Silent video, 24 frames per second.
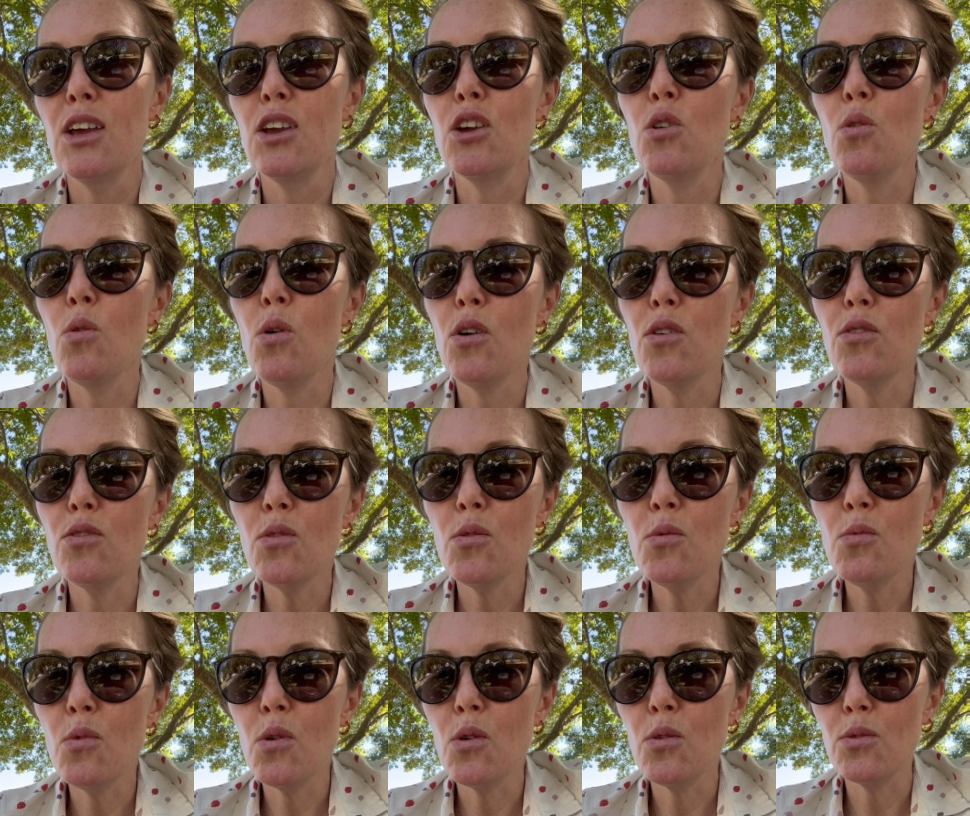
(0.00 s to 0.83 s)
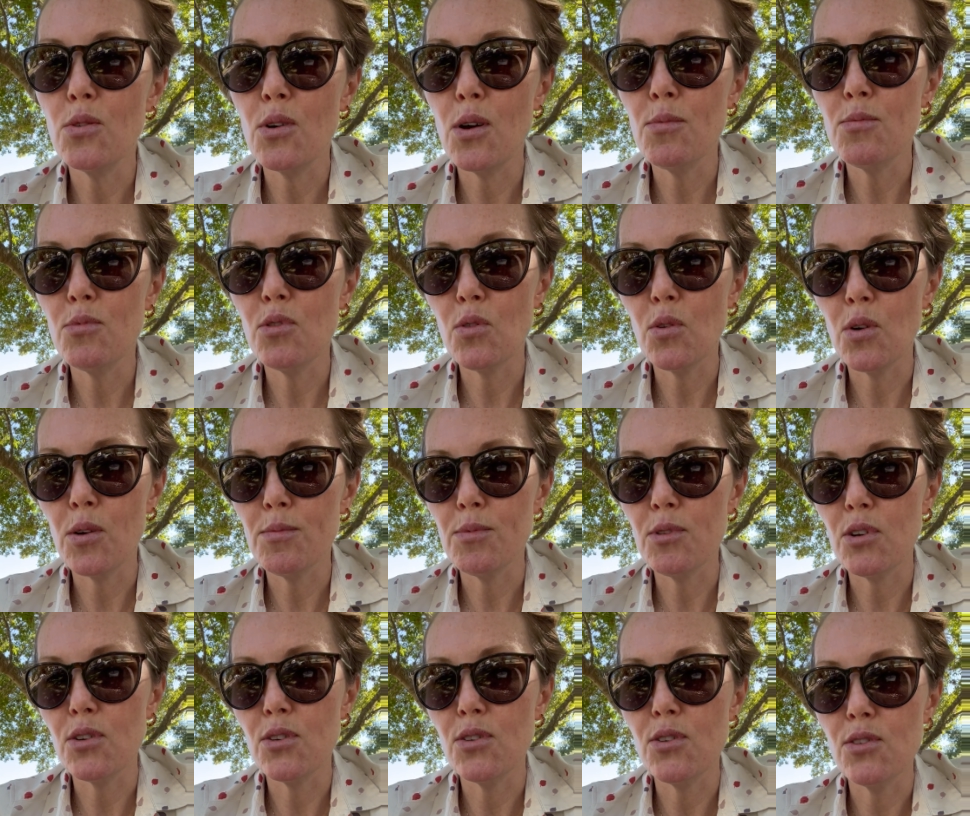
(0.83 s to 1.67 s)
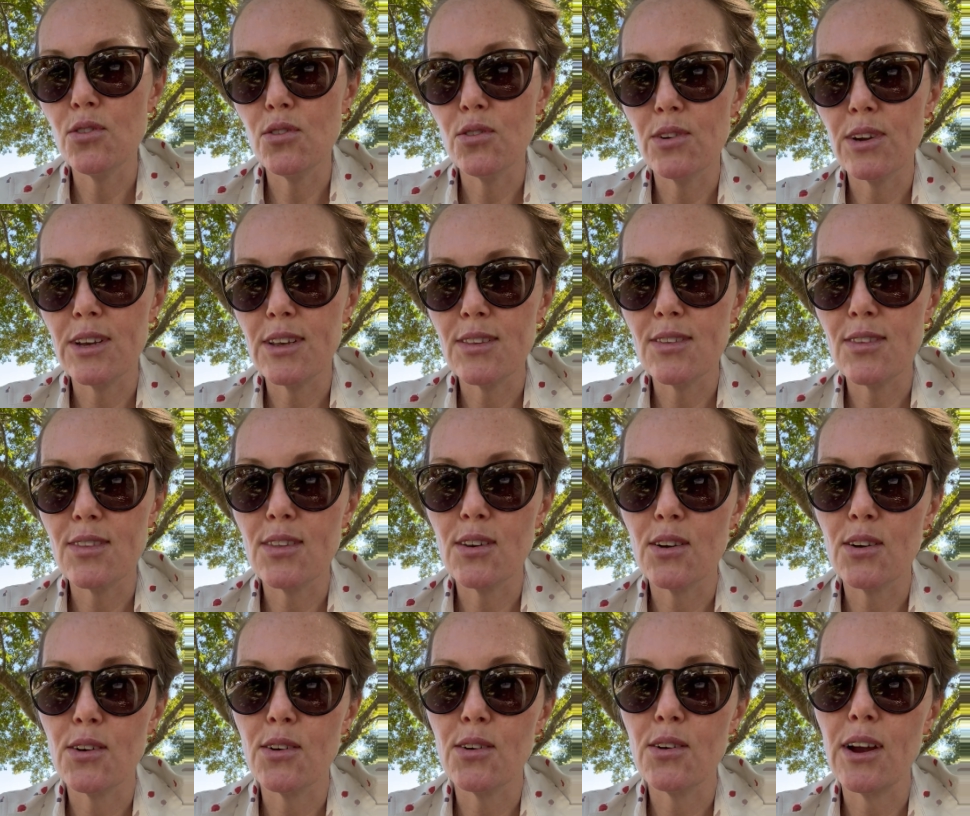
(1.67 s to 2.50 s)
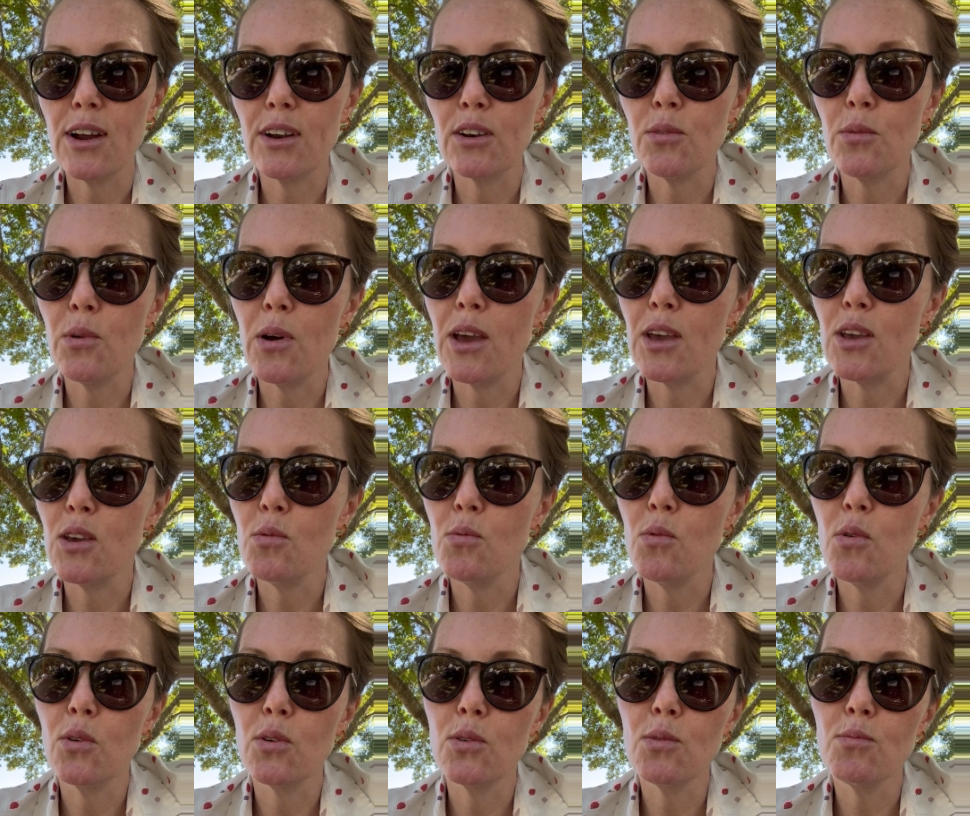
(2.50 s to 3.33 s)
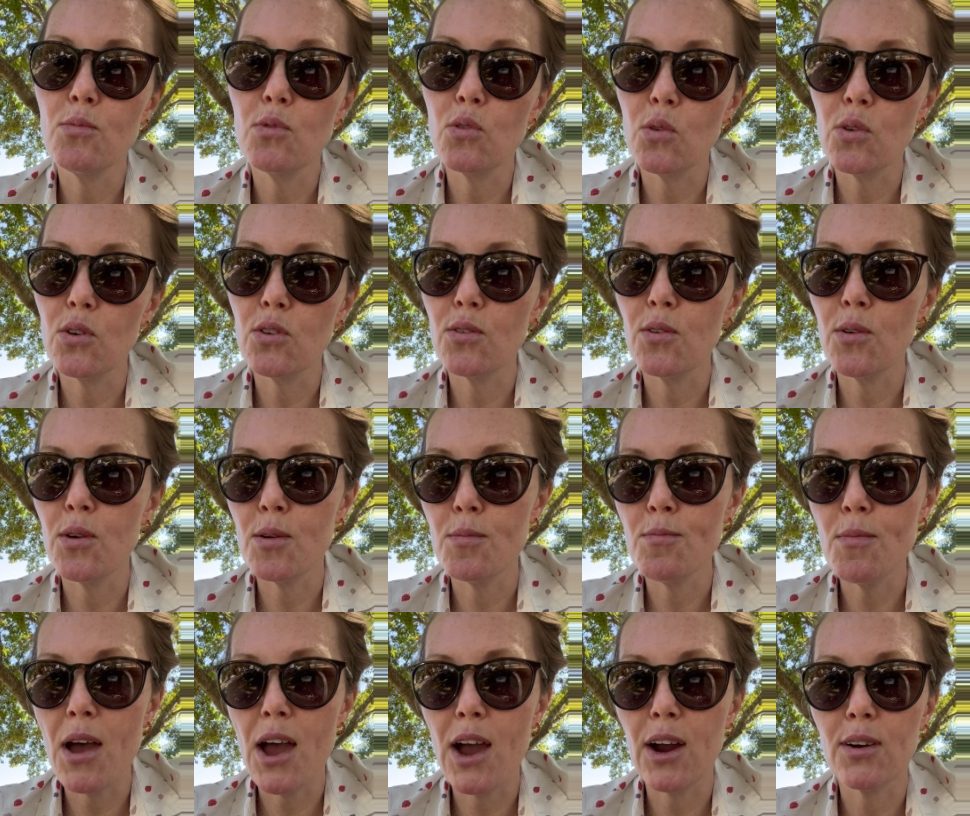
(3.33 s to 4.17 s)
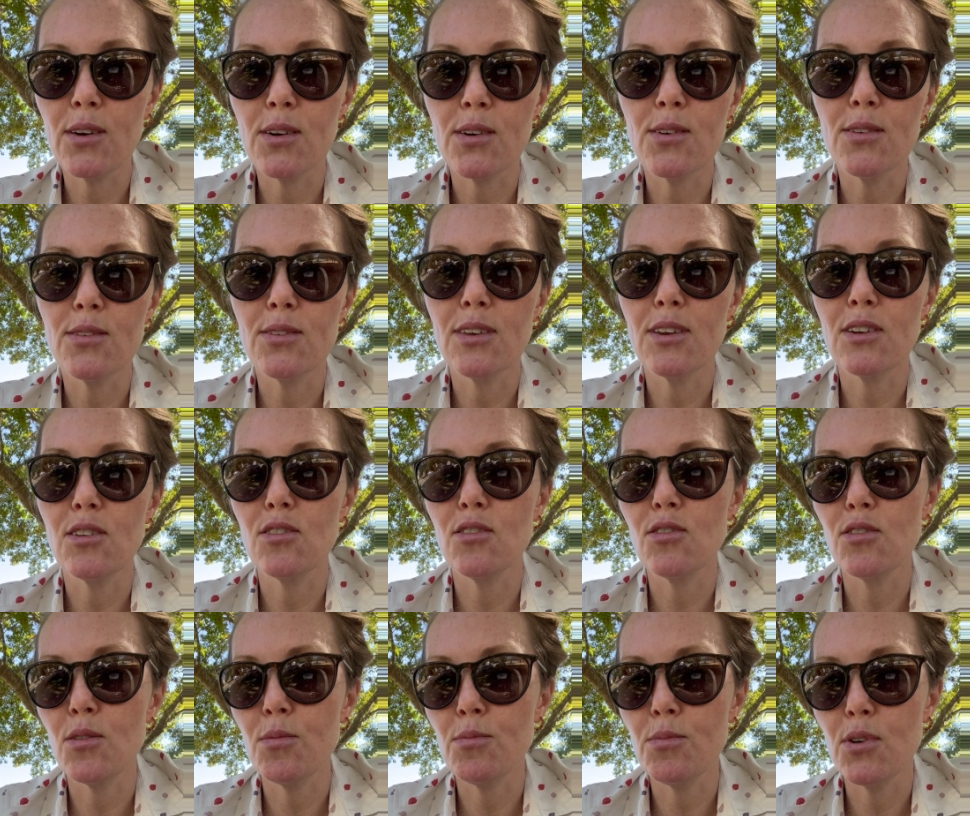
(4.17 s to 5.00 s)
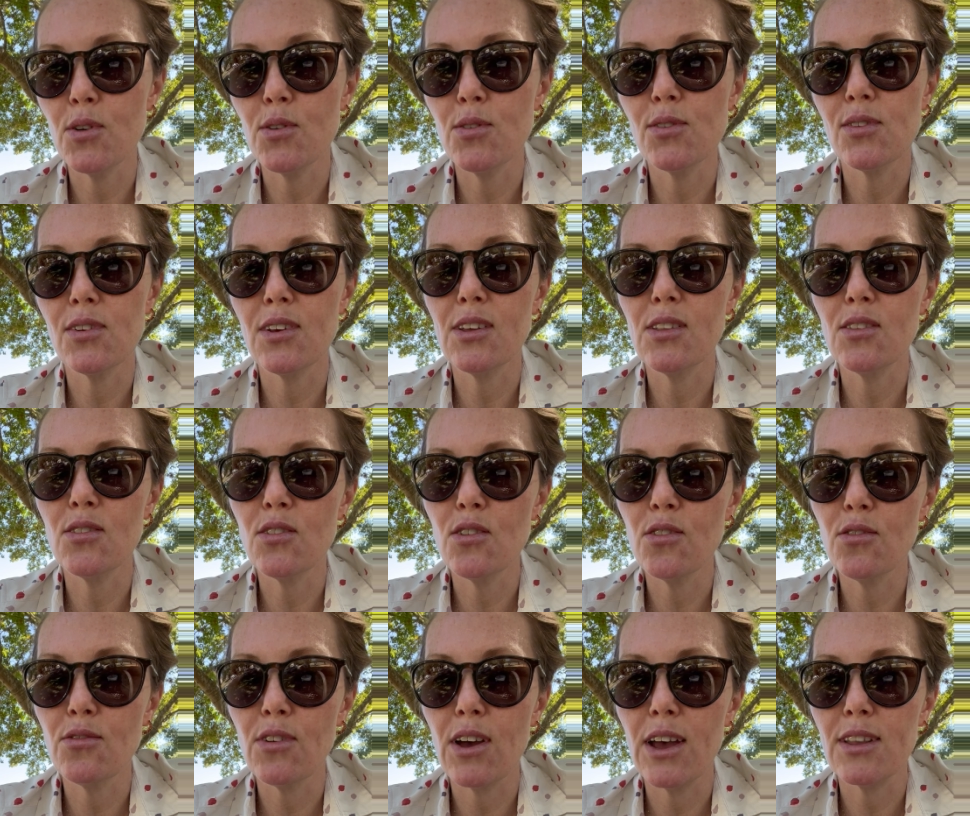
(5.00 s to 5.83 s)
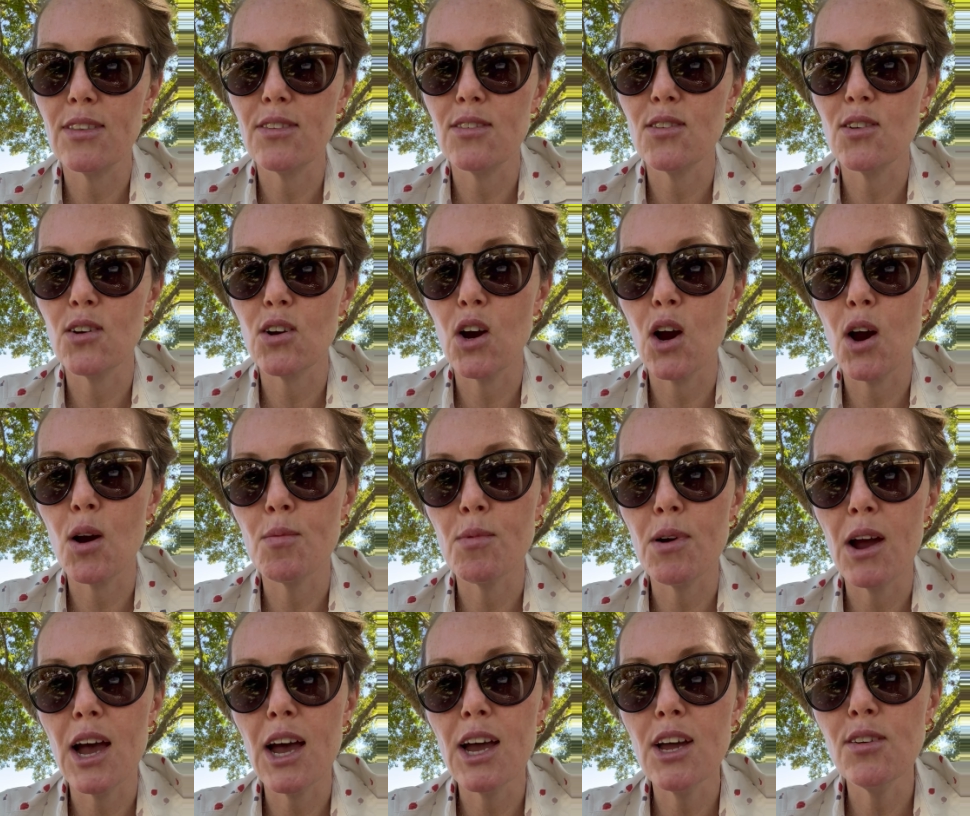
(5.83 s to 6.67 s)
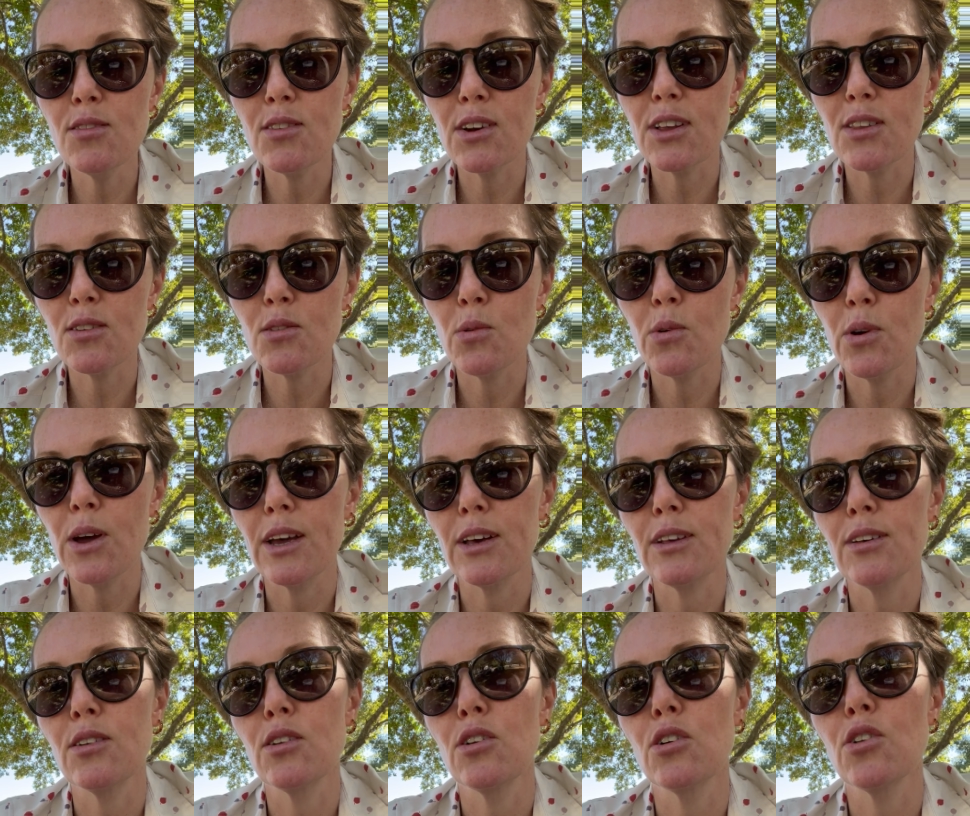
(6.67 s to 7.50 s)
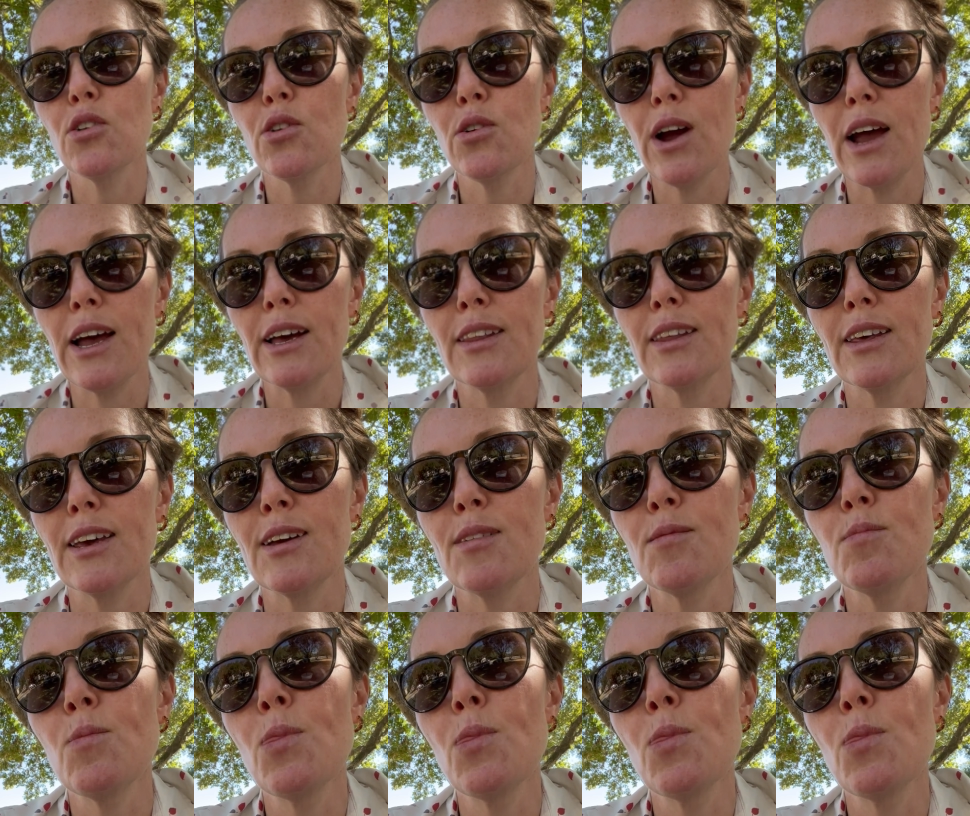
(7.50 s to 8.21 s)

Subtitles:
You also won't absorb your nutrients the correct way. You won't absorb your macros, such as your proteins, your fats, and your carbohydrates correctly.